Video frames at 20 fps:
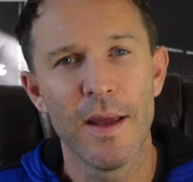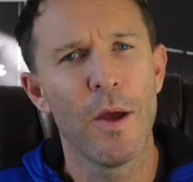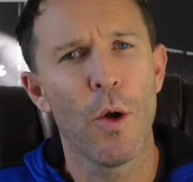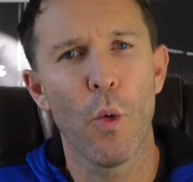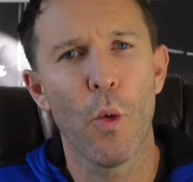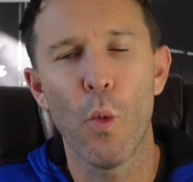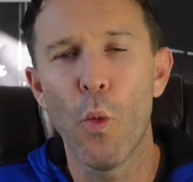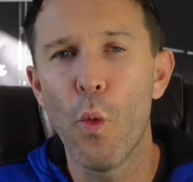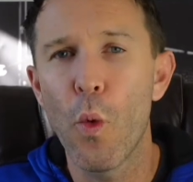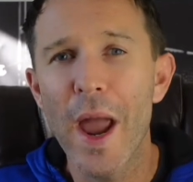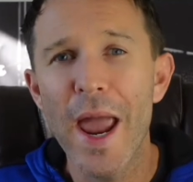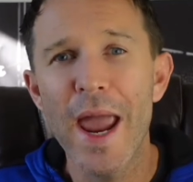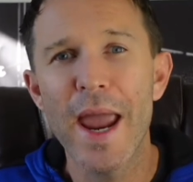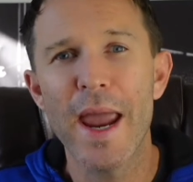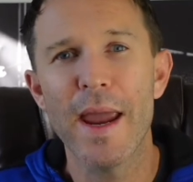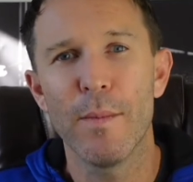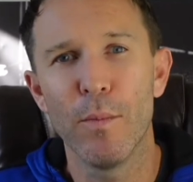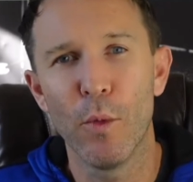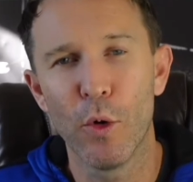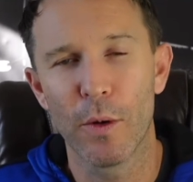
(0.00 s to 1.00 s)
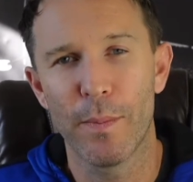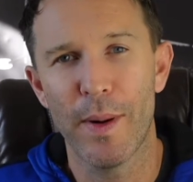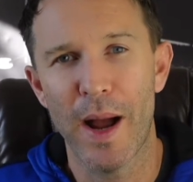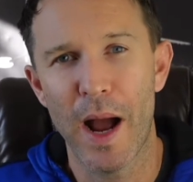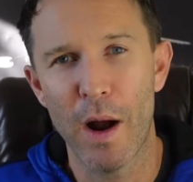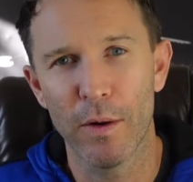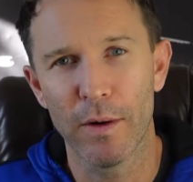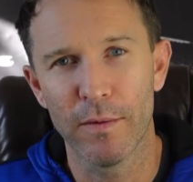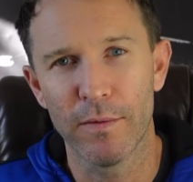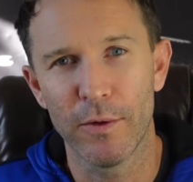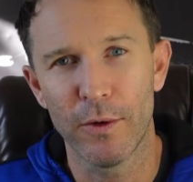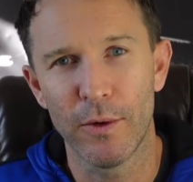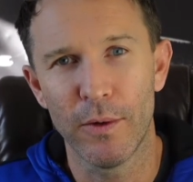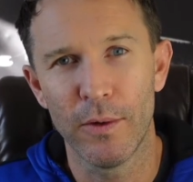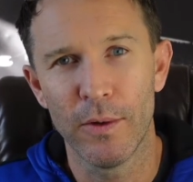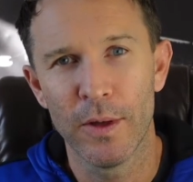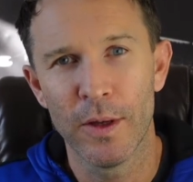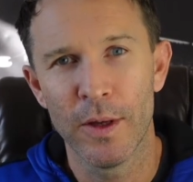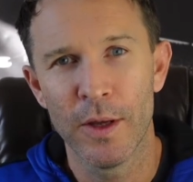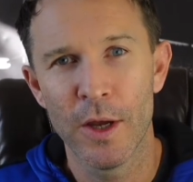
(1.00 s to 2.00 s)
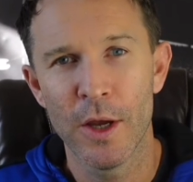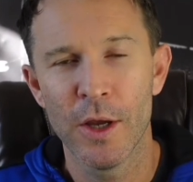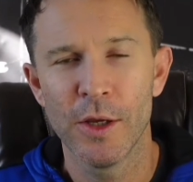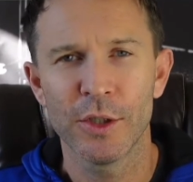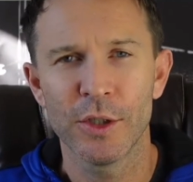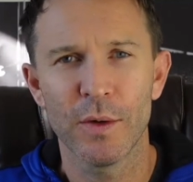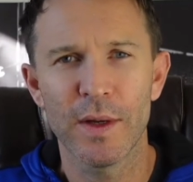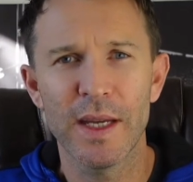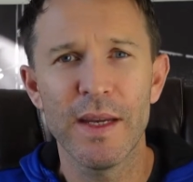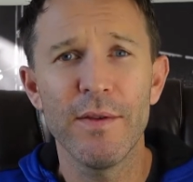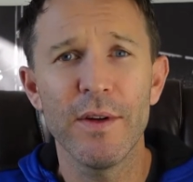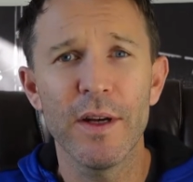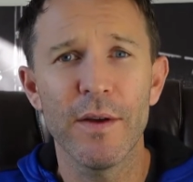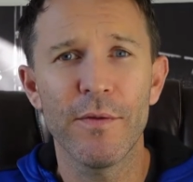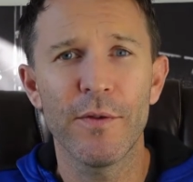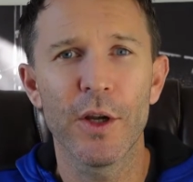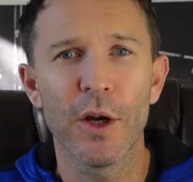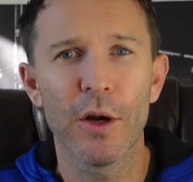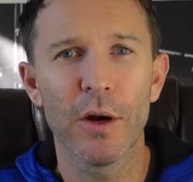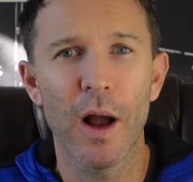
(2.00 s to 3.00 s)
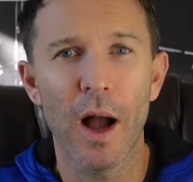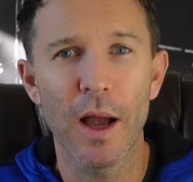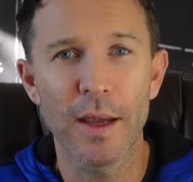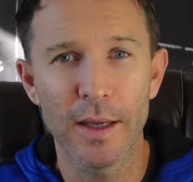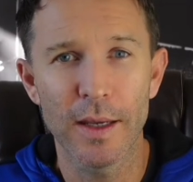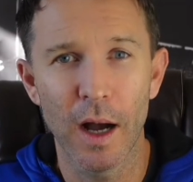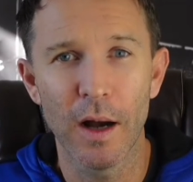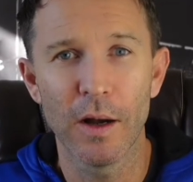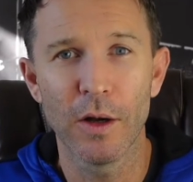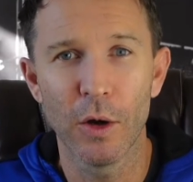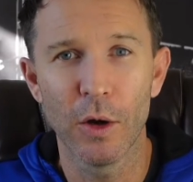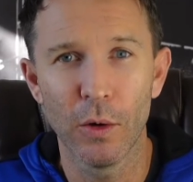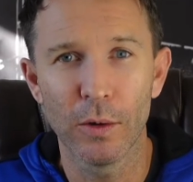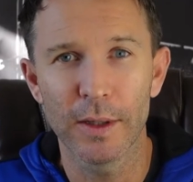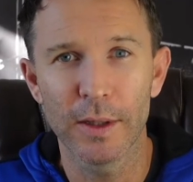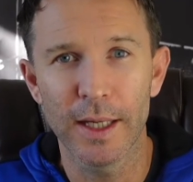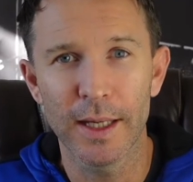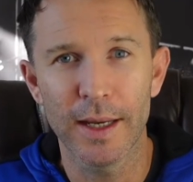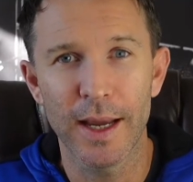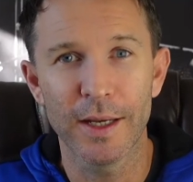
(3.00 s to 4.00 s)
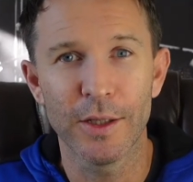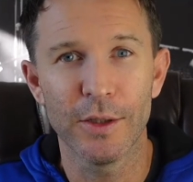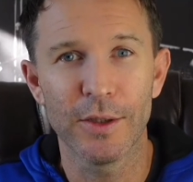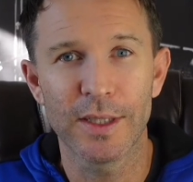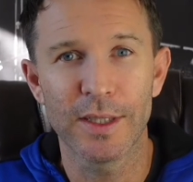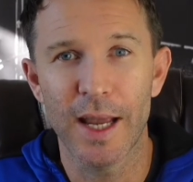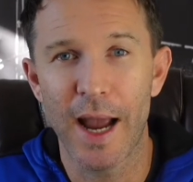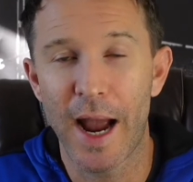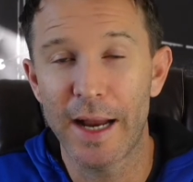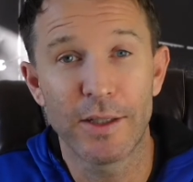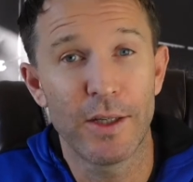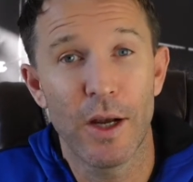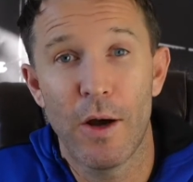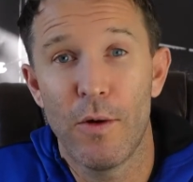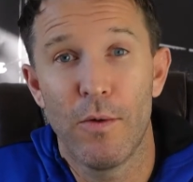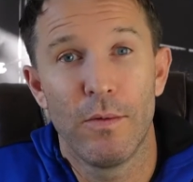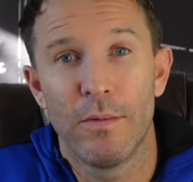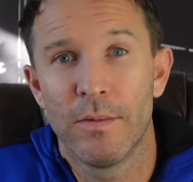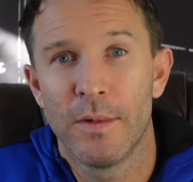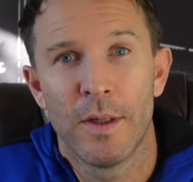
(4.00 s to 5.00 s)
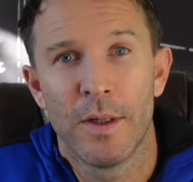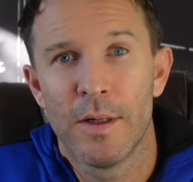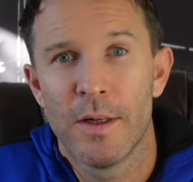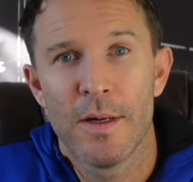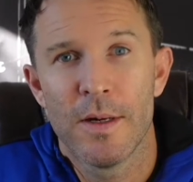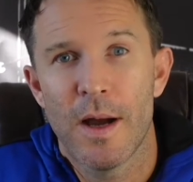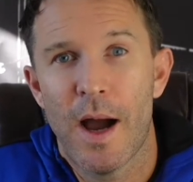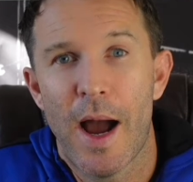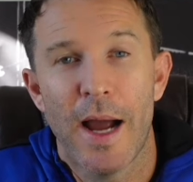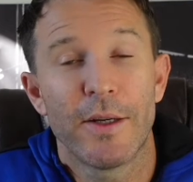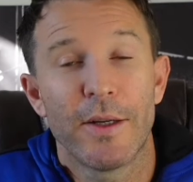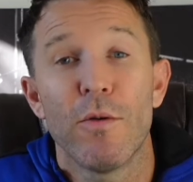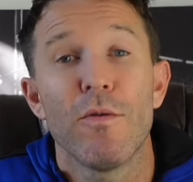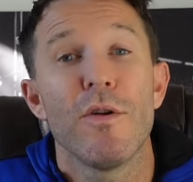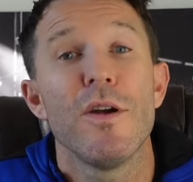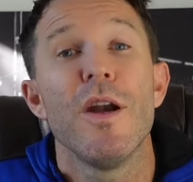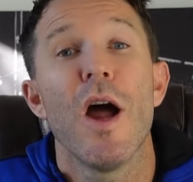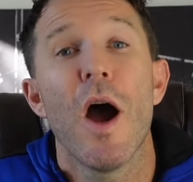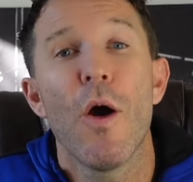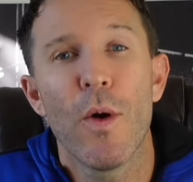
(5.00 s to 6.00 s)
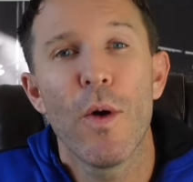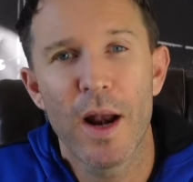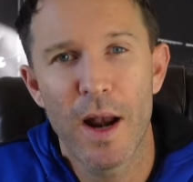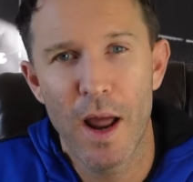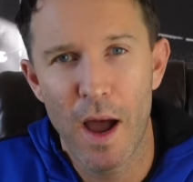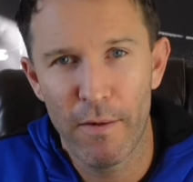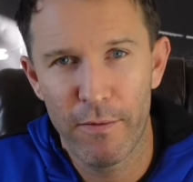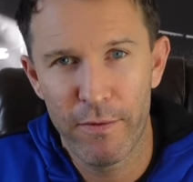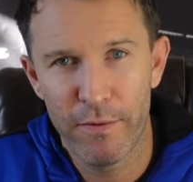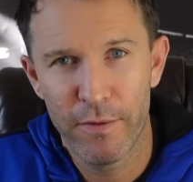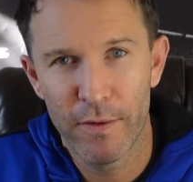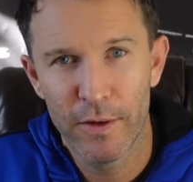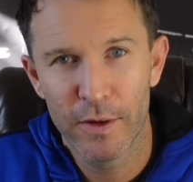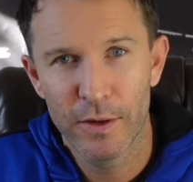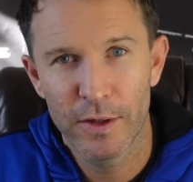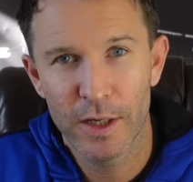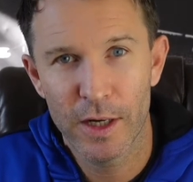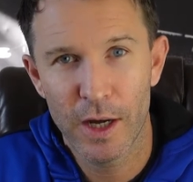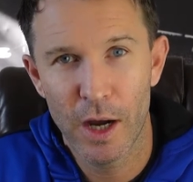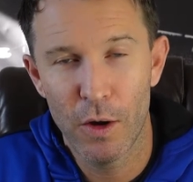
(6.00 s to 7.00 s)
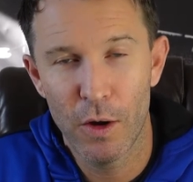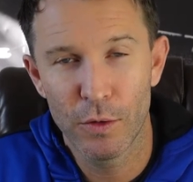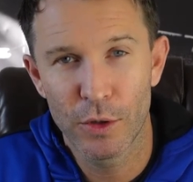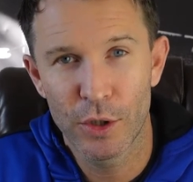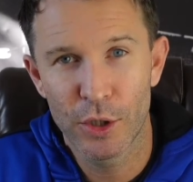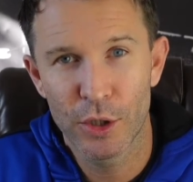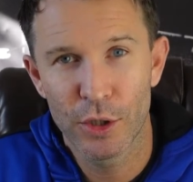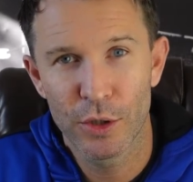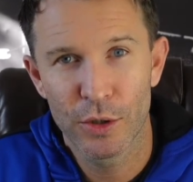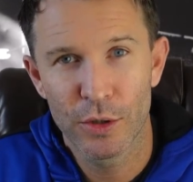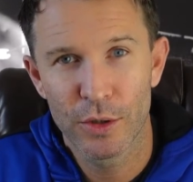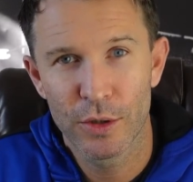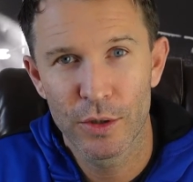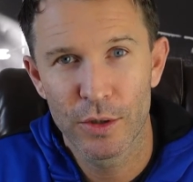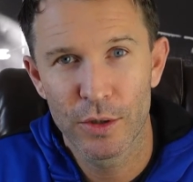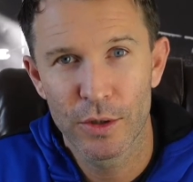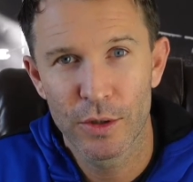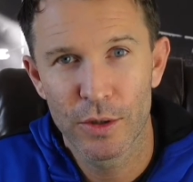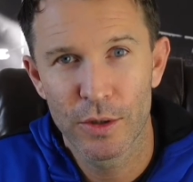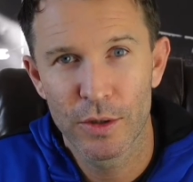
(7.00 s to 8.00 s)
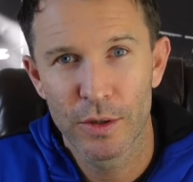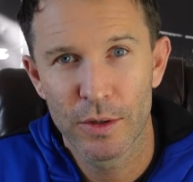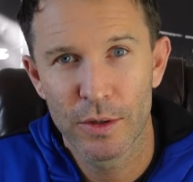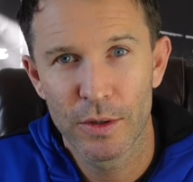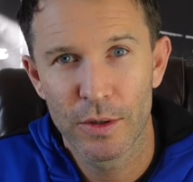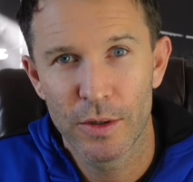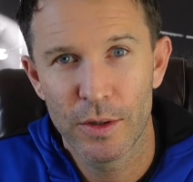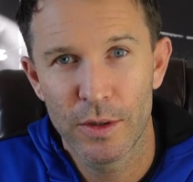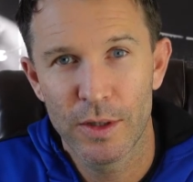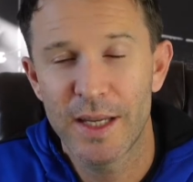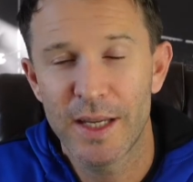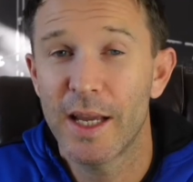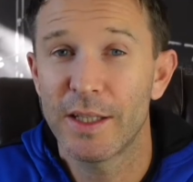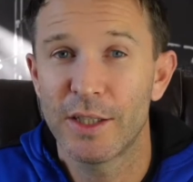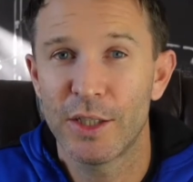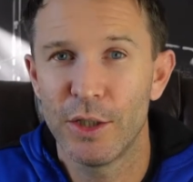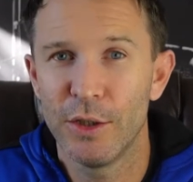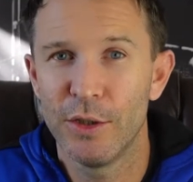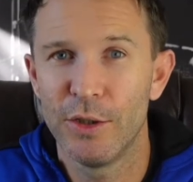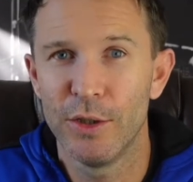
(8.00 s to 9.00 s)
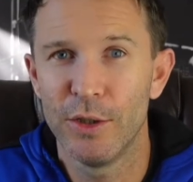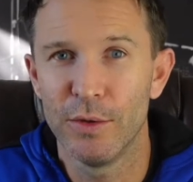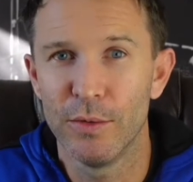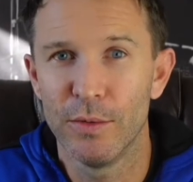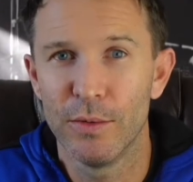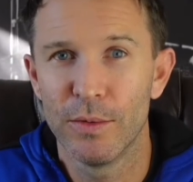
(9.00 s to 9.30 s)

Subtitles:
way more powerful. So even if you're a young goalie and you say, I don't know enough to coach. Yes, you do.